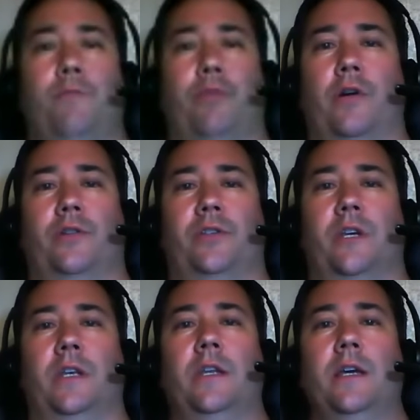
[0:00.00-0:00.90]

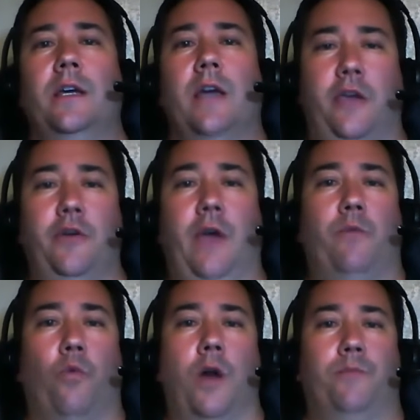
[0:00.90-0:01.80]
person, you
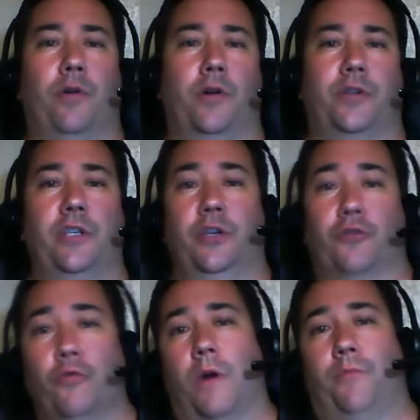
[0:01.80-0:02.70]
had one person, you
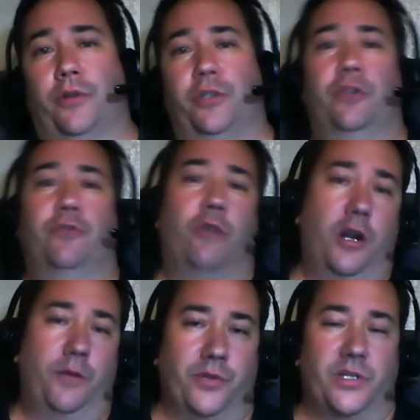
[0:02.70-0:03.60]
grew one person, you grew
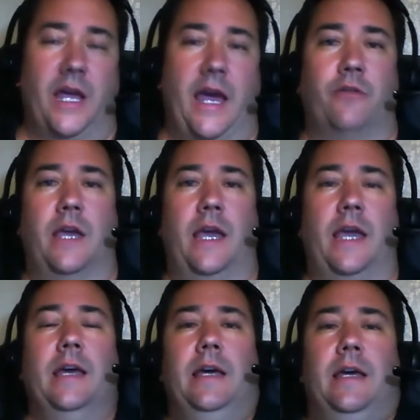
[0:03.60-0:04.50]
100%.
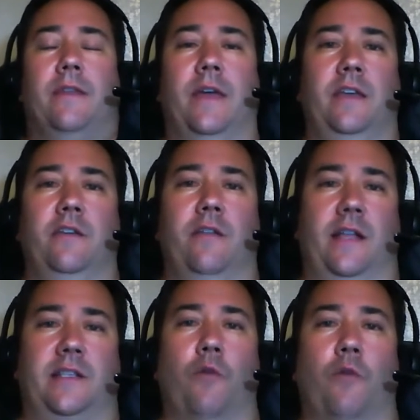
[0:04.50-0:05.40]
Okay,
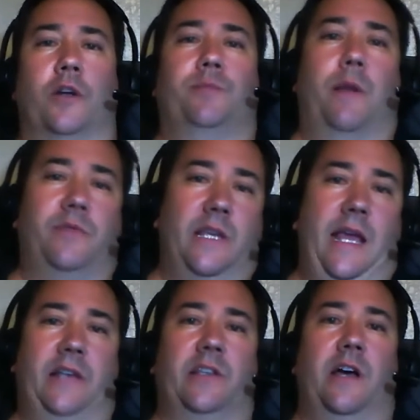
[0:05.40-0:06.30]
that's how it works. But I'm saying
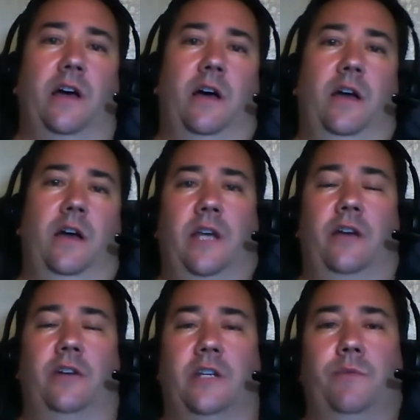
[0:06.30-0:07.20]
as an
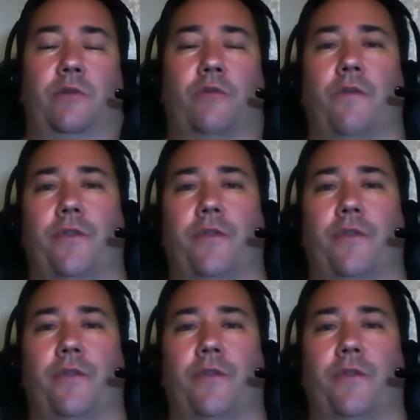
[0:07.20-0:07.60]
entire team, we grew over